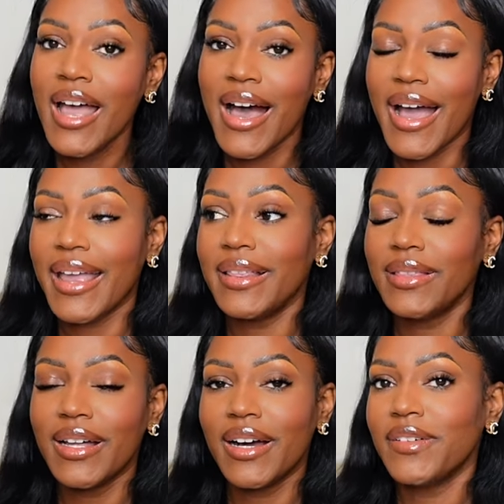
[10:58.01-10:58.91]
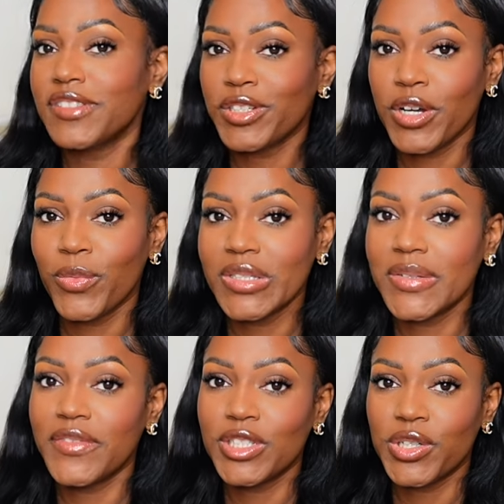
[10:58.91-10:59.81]
i love certain ones
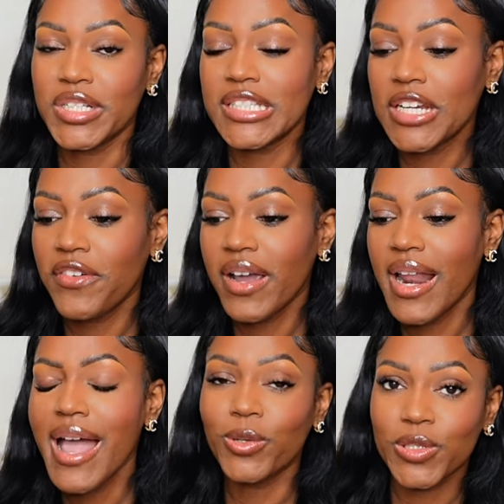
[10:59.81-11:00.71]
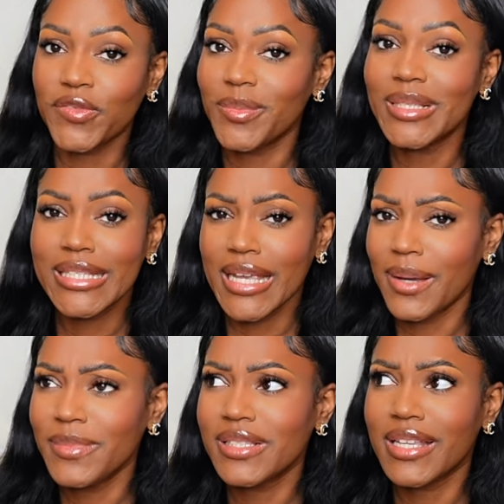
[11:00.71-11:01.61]
from victoria's secret also from
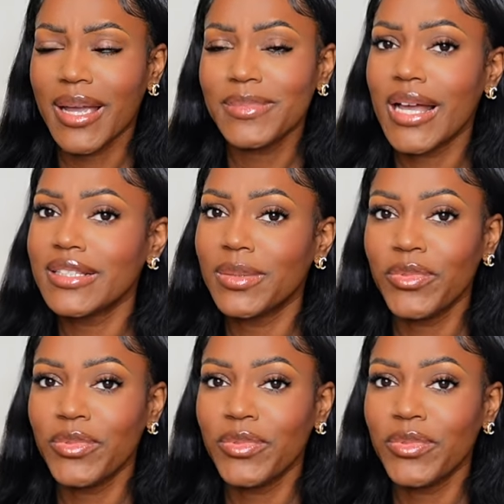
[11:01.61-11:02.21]
skims skims has some